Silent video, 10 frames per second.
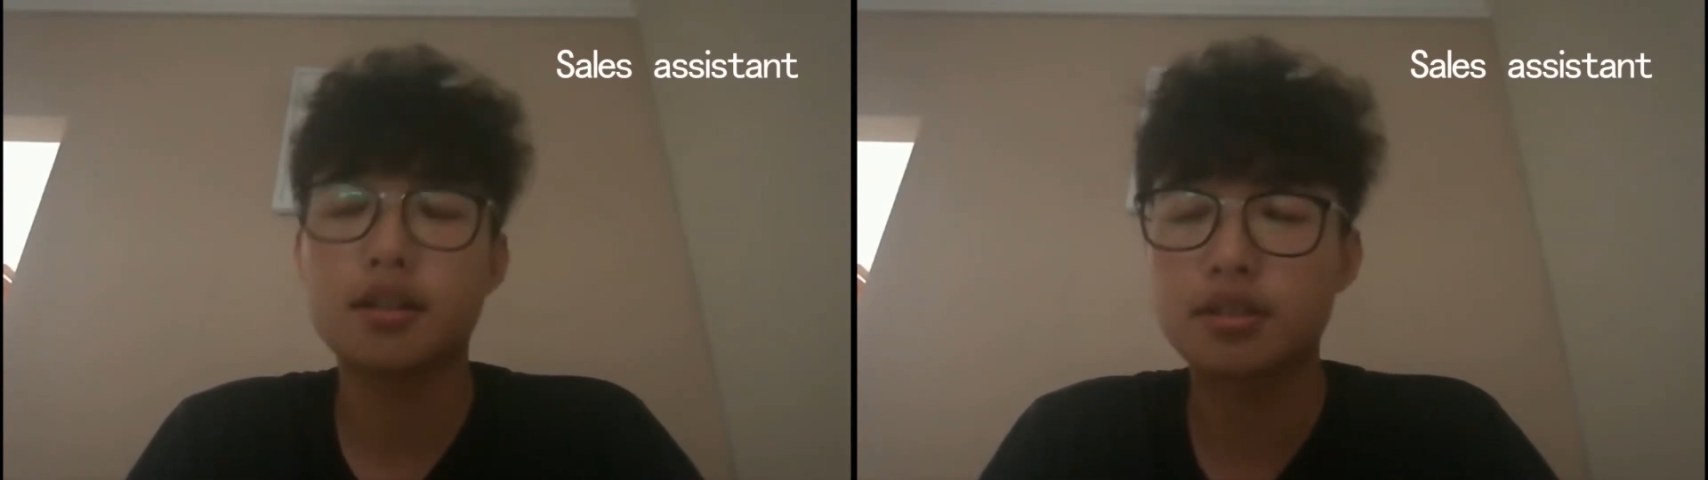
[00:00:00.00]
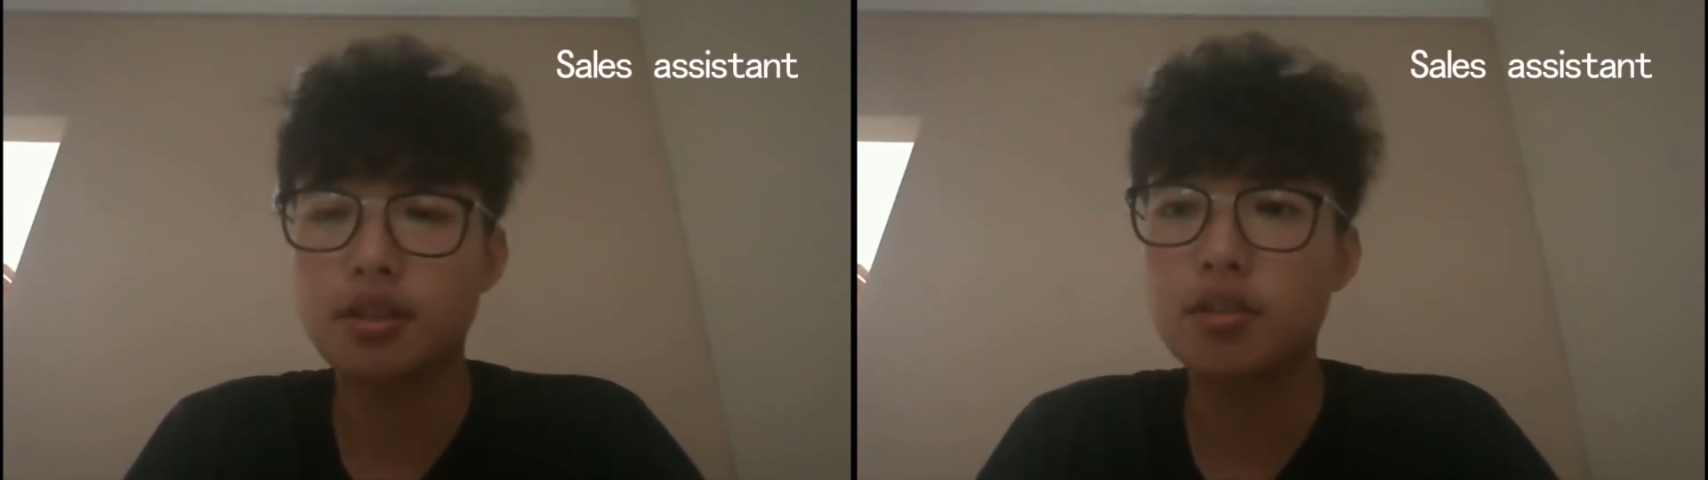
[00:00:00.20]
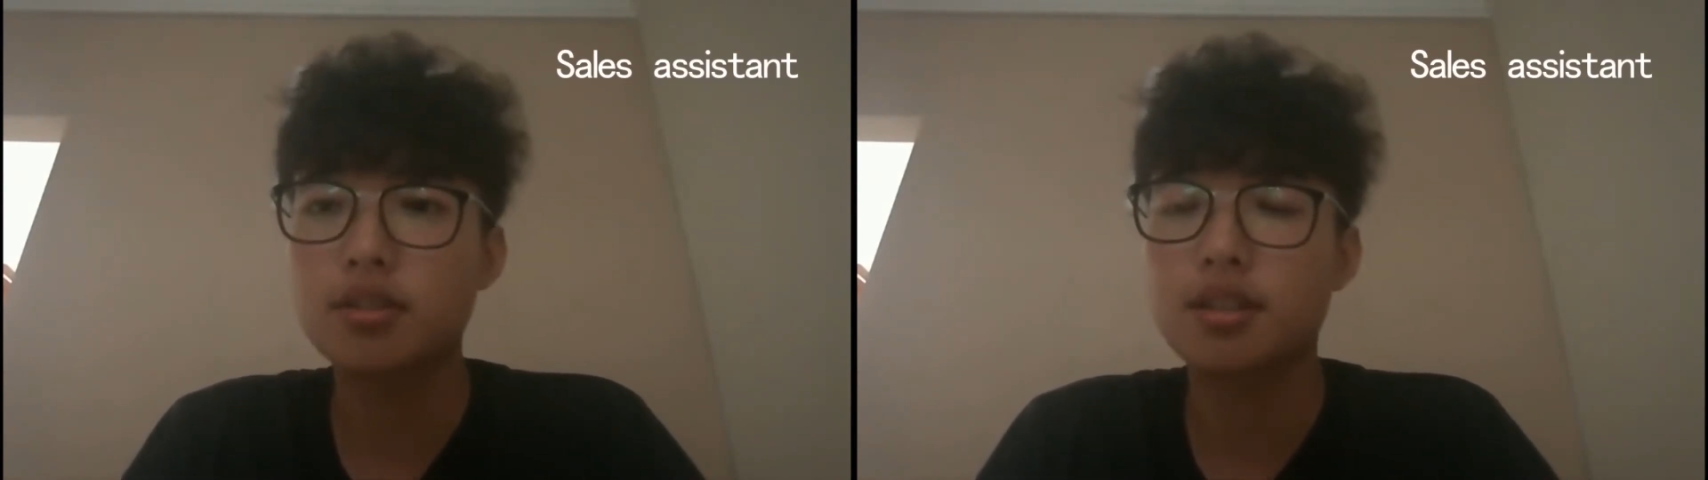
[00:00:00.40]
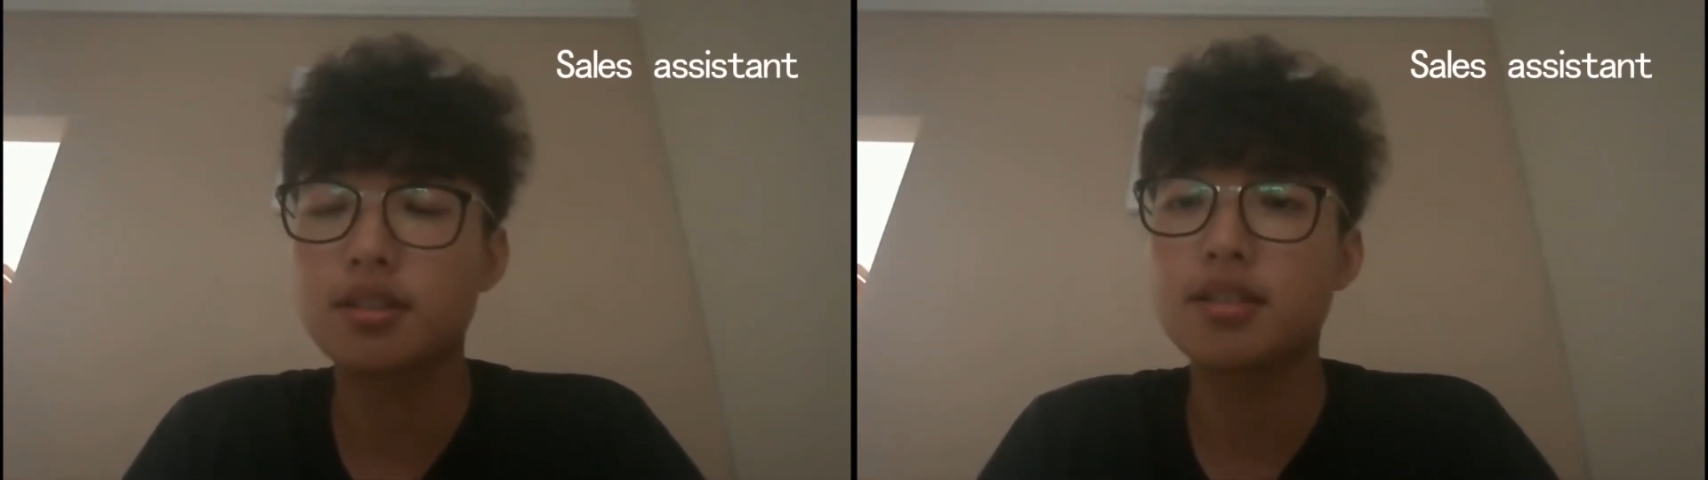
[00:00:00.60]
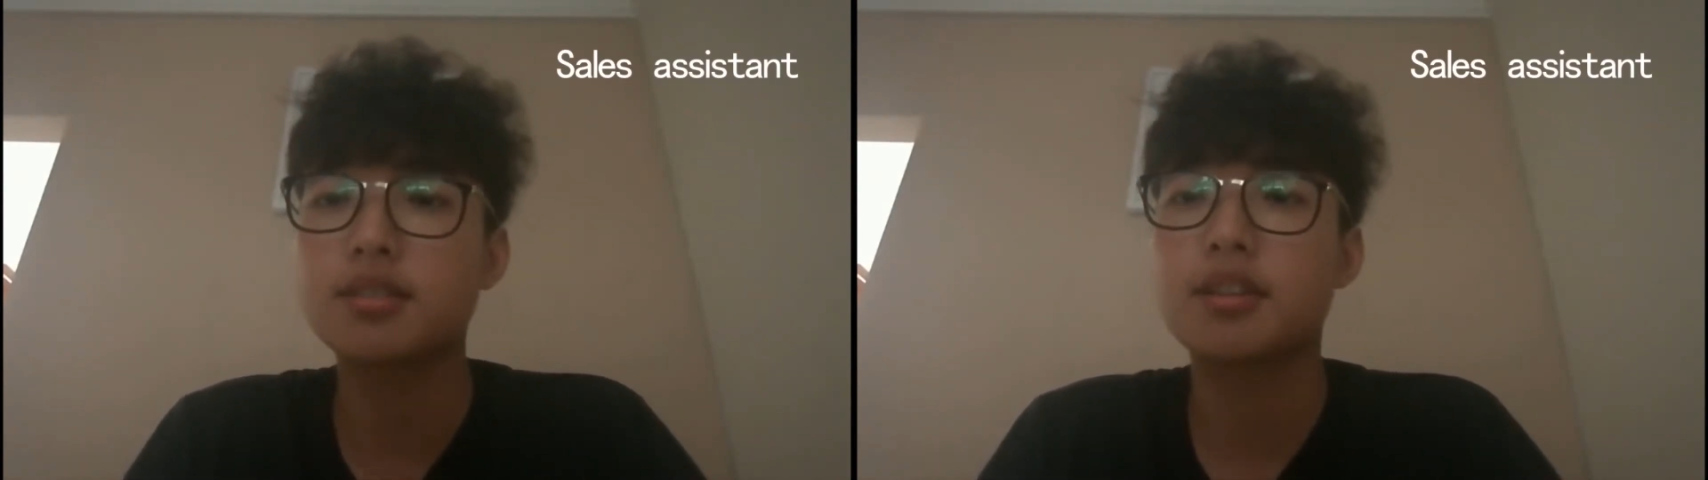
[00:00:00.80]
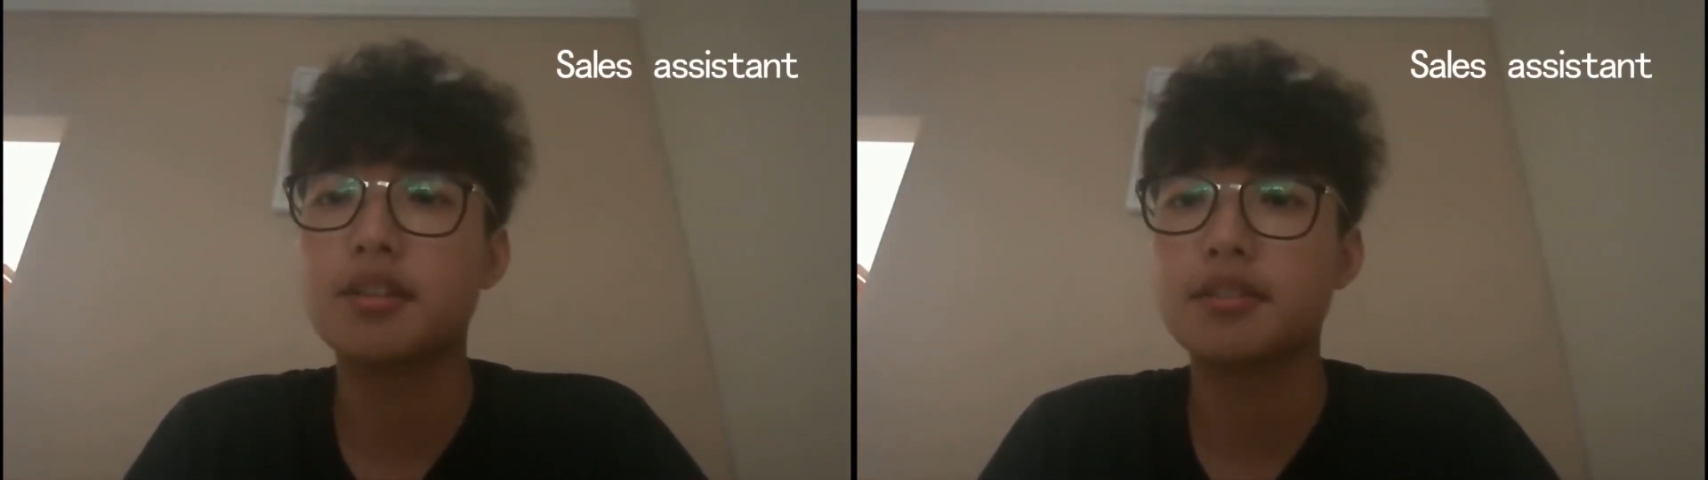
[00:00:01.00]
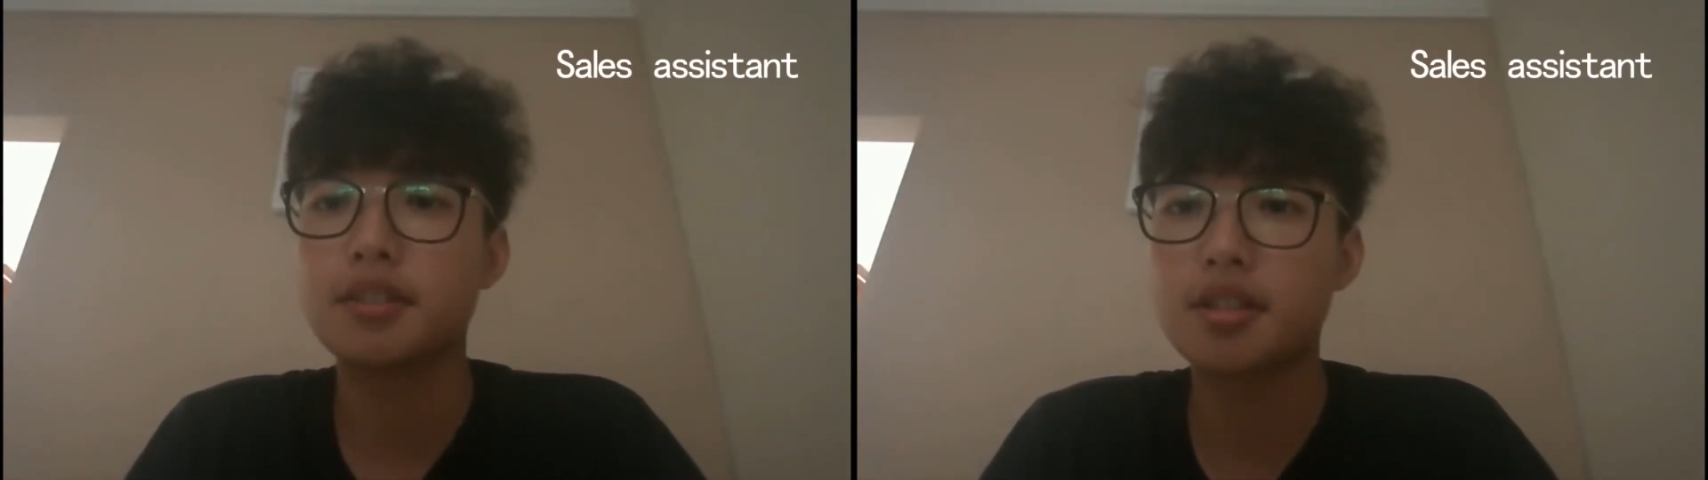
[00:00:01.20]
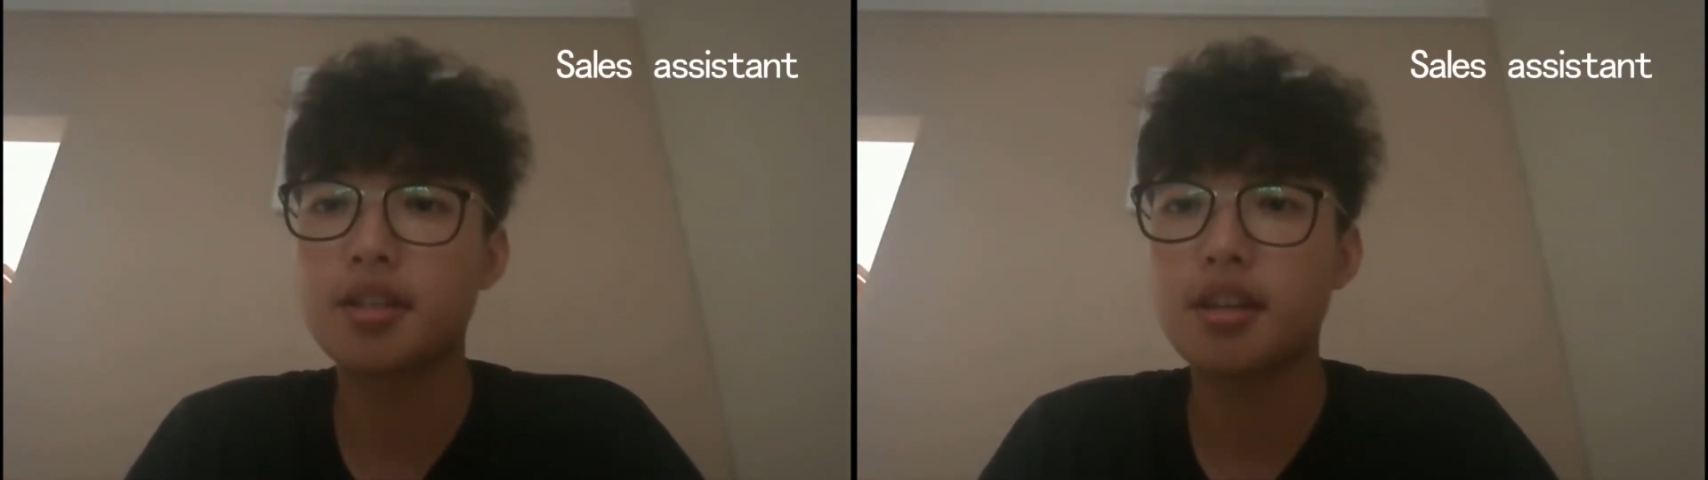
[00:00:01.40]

sales assistant.